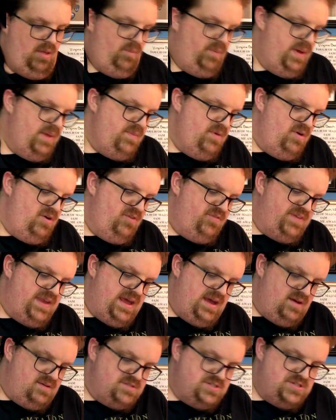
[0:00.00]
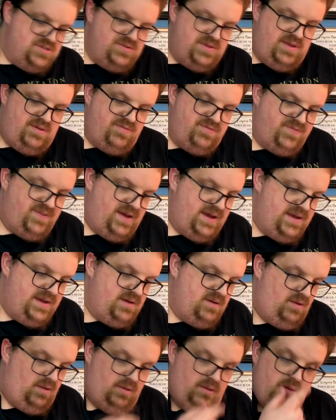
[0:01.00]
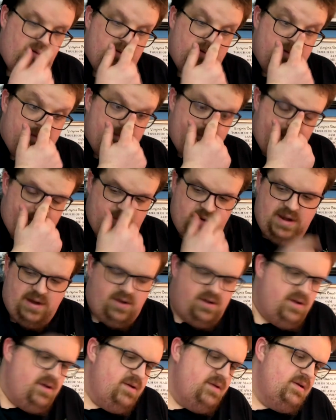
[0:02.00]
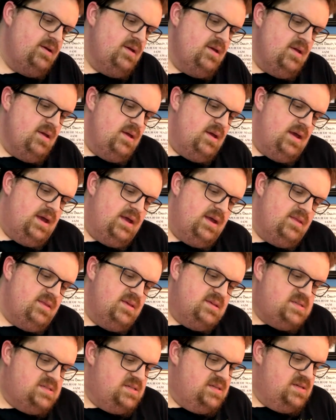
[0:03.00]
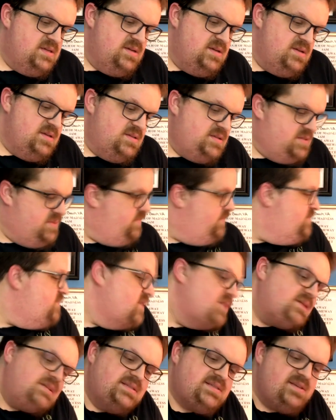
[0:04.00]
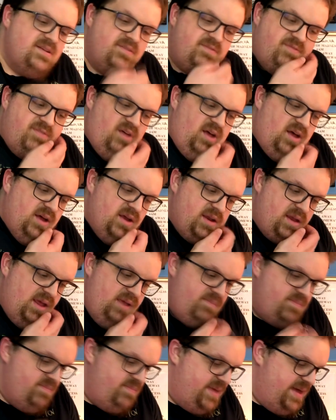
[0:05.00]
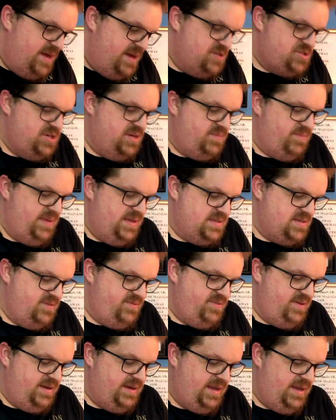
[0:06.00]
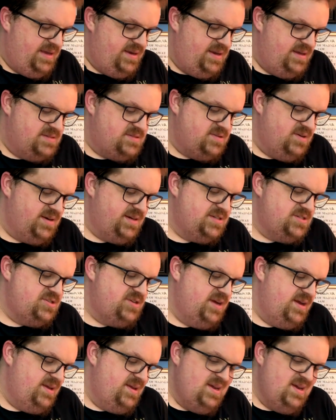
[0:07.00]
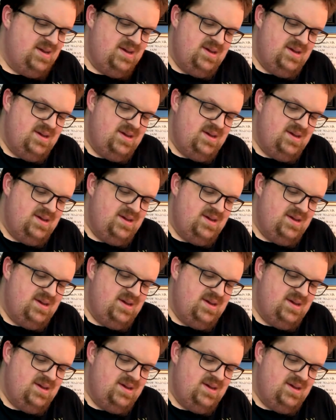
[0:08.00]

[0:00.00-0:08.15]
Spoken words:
We move now to the final record, and this is Mantovani Magic, Mantovani and his orchestra.